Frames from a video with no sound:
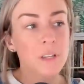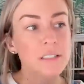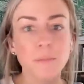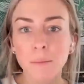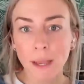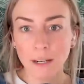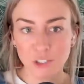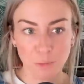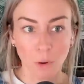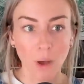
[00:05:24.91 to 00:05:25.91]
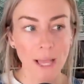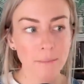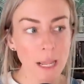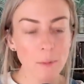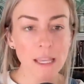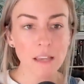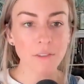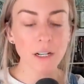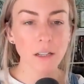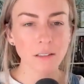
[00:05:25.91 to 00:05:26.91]
To be manageable and maybe
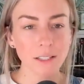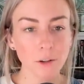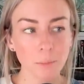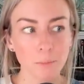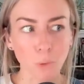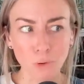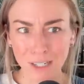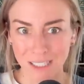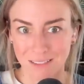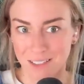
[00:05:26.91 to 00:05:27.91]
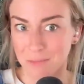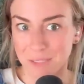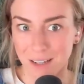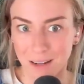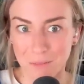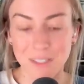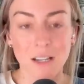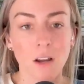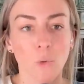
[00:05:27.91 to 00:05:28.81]
even a little boring sometimes